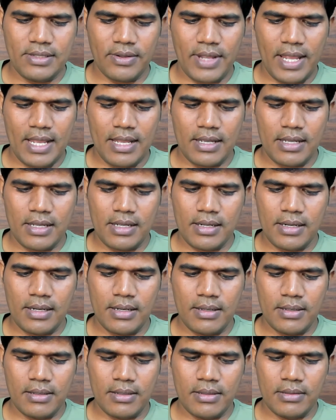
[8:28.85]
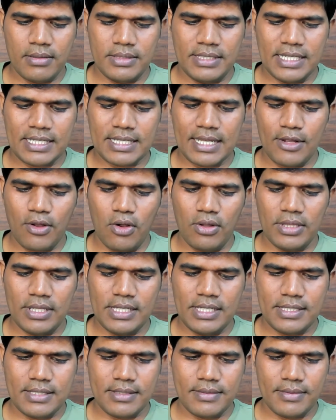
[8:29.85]
Okay, uh, just click on
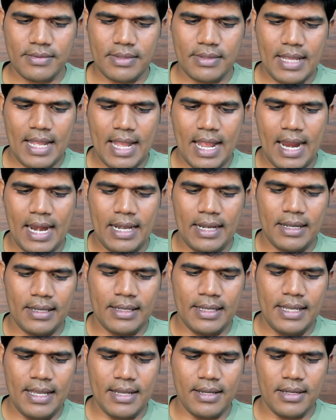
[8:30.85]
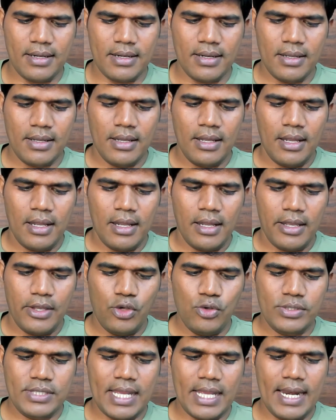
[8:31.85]
this, and here
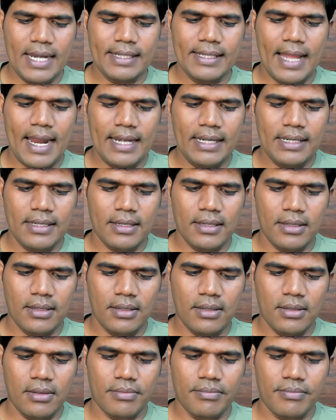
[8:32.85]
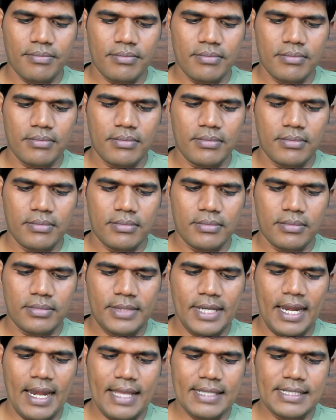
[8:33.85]
you select that uh,
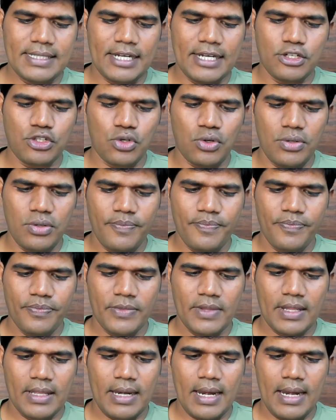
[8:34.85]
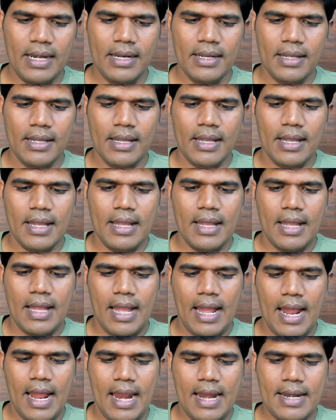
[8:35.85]
three lines that is shown, right?
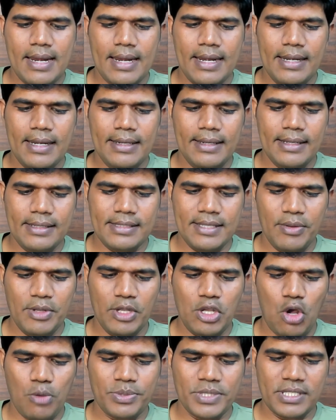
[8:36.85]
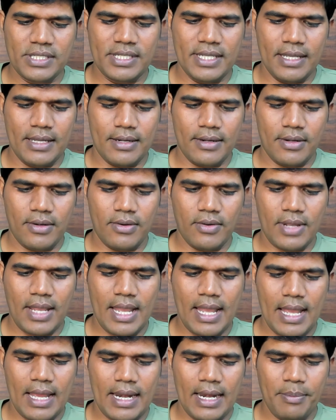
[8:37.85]
And it is giving you options here.
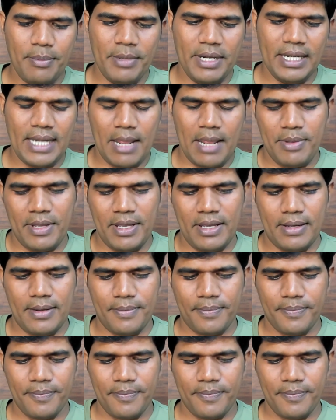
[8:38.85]
Okay, let me type here.